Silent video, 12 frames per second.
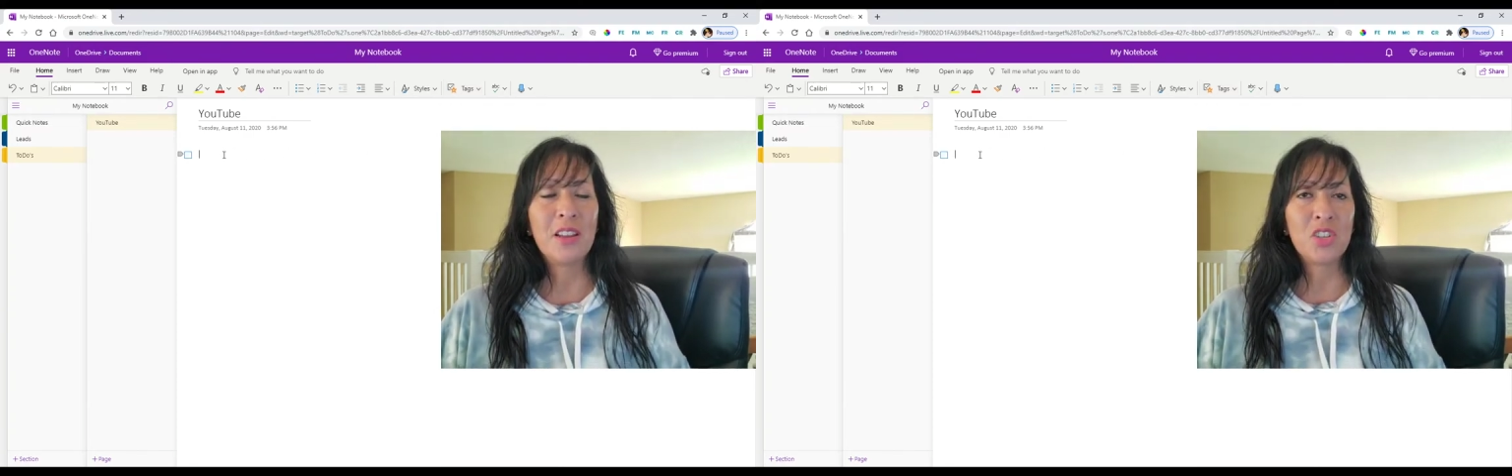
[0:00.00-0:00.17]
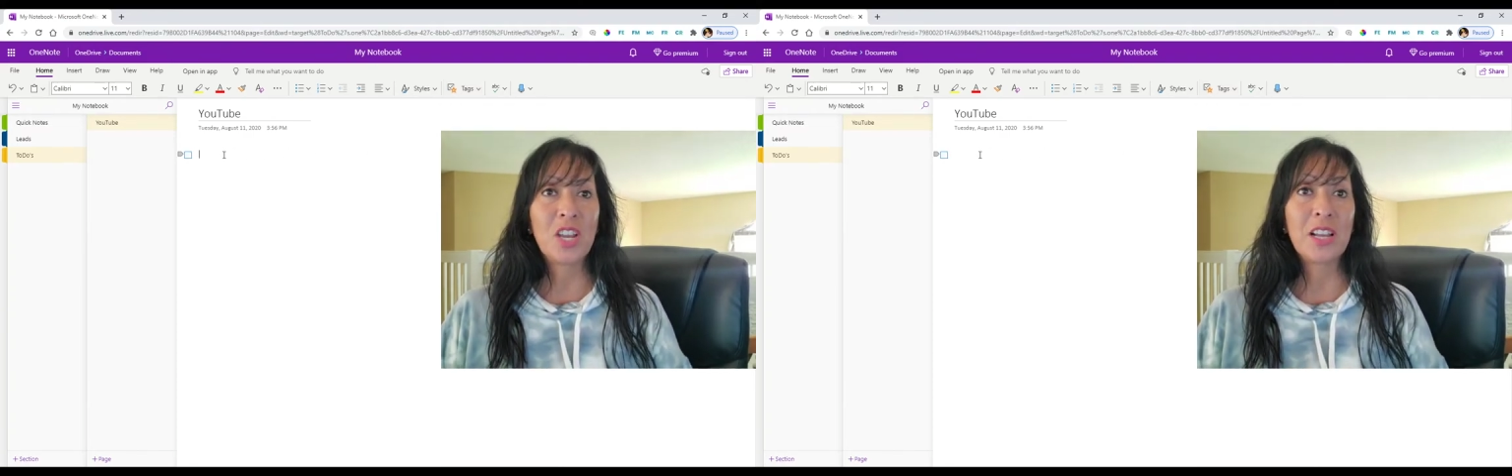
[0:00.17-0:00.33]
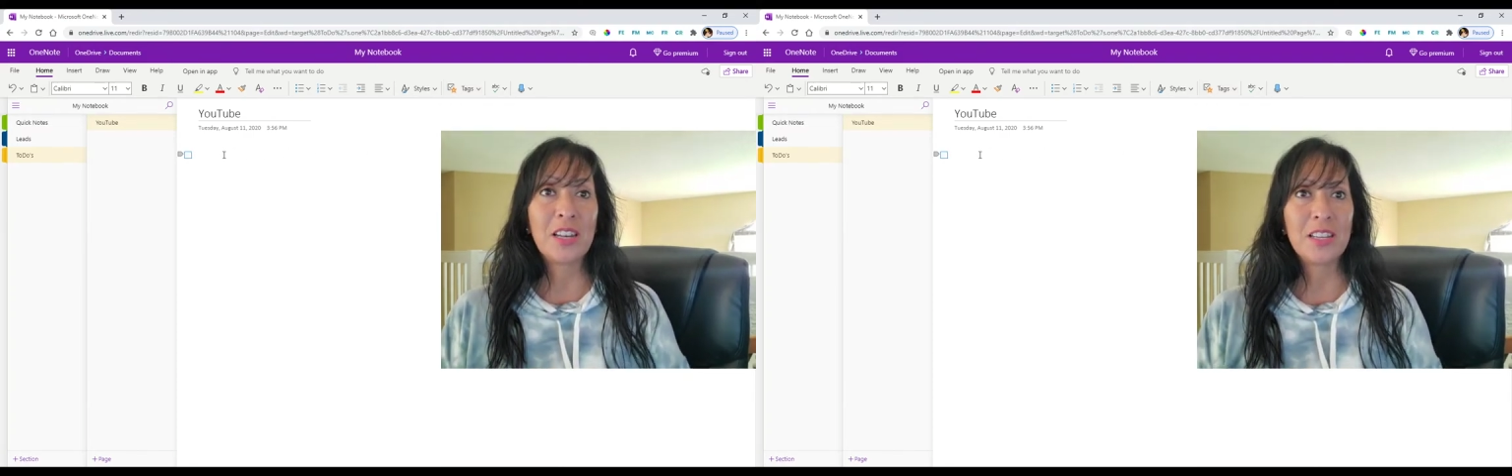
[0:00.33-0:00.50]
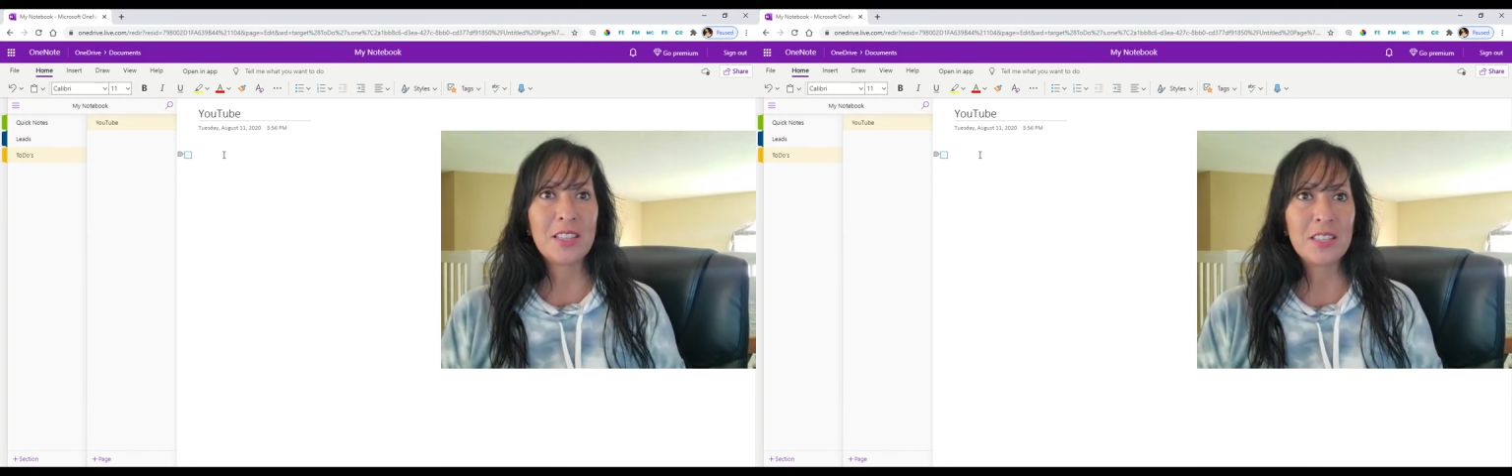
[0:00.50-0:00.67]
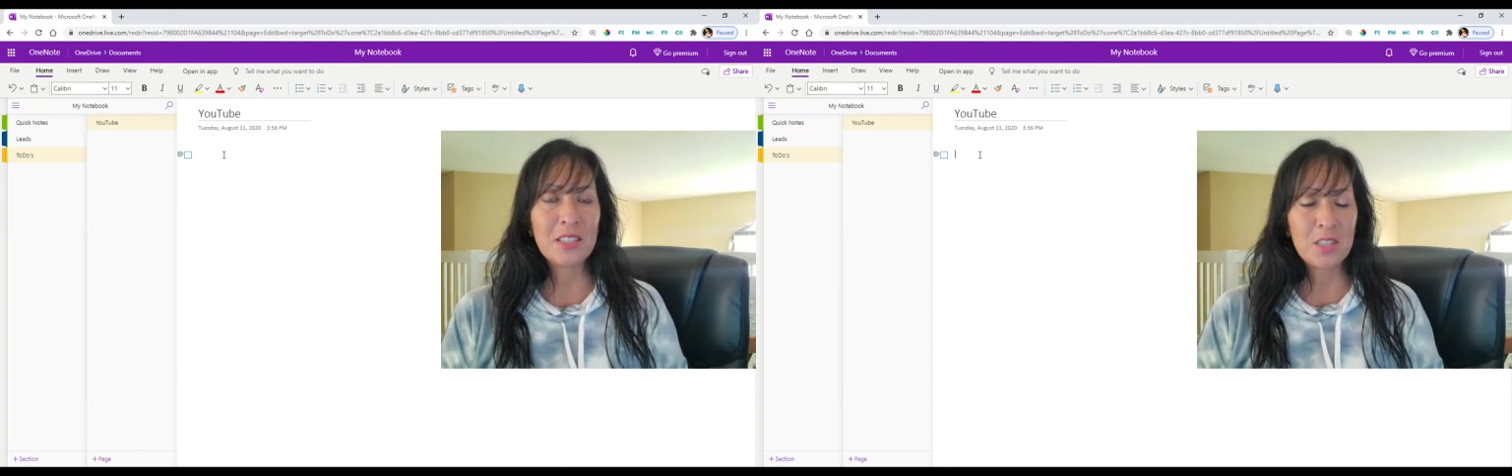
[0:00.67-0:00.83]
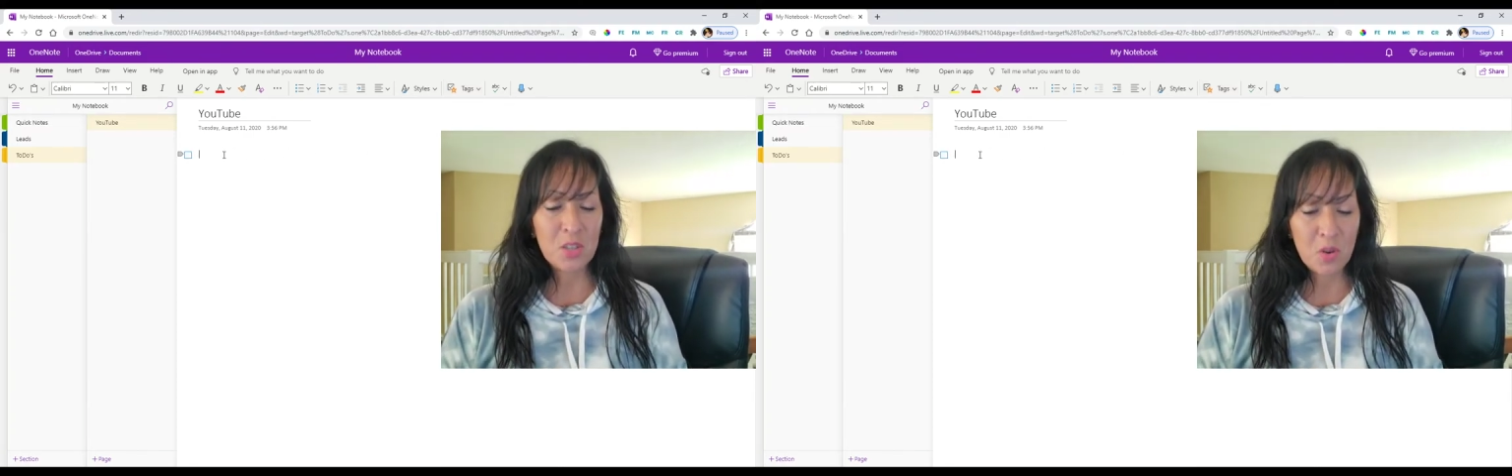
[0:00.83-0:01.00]
A
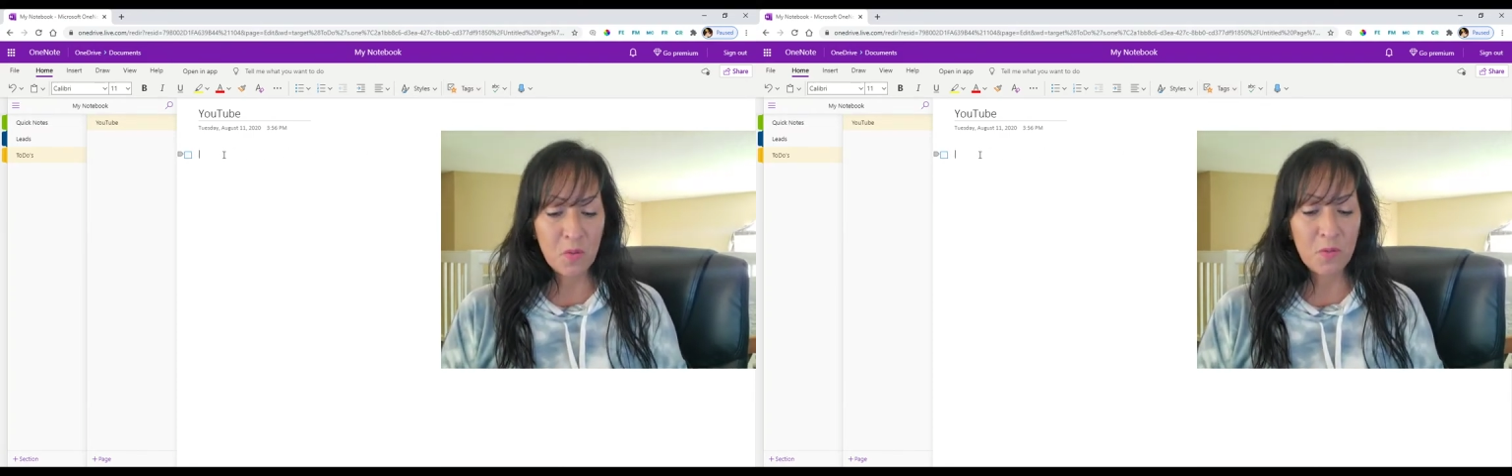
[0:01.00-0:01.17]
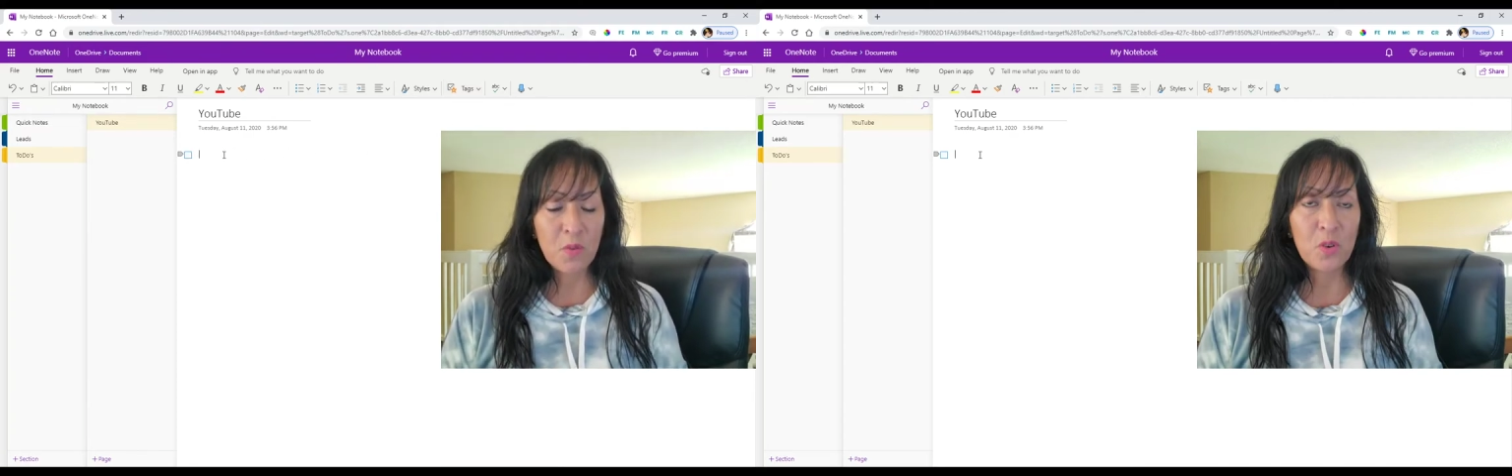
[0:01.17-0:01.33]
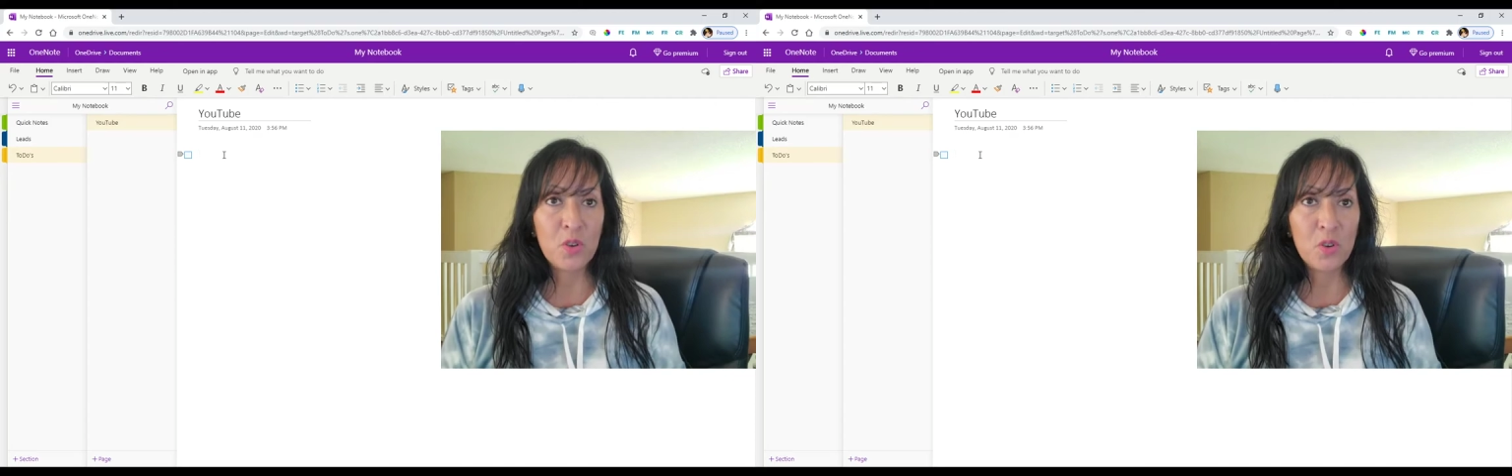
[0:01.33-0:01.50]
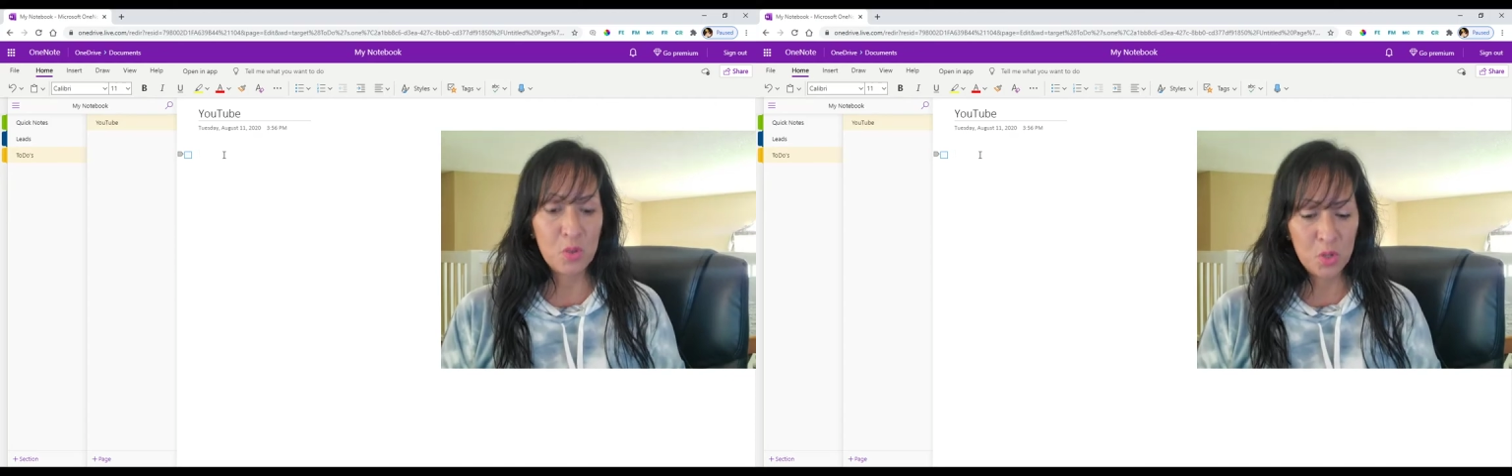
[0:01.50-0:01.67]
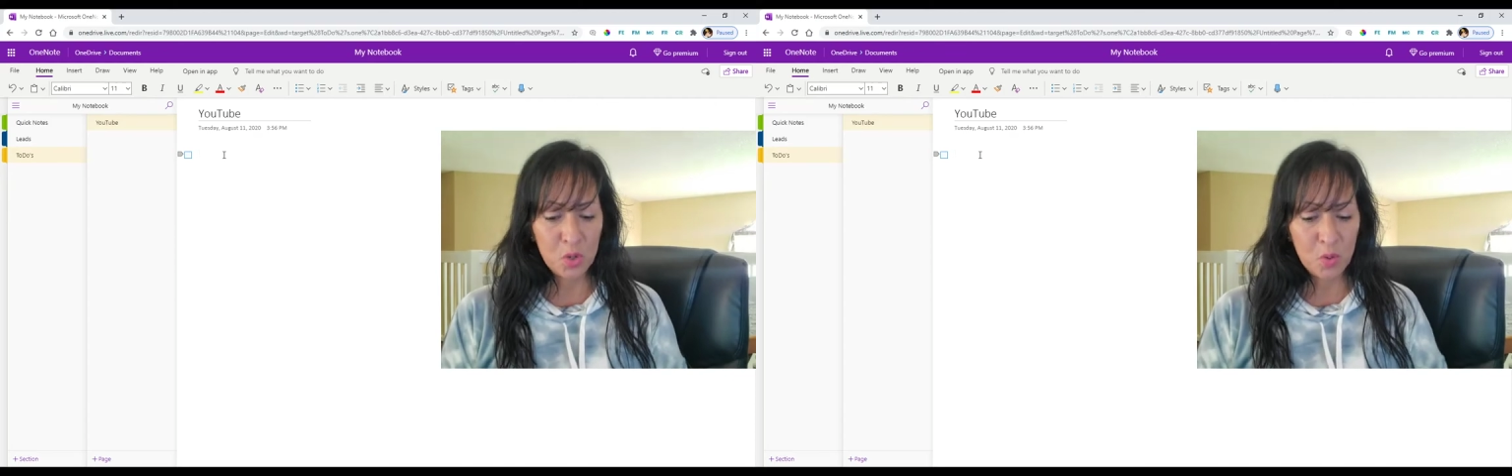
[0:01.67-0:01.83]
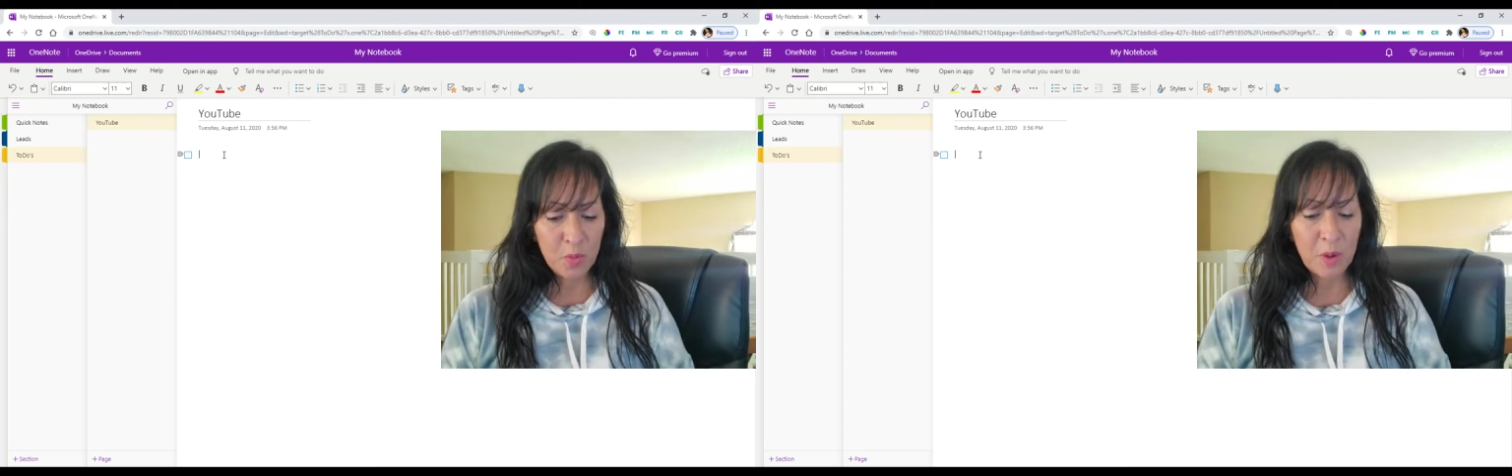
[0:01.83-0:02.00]
checklist. So for YouTube,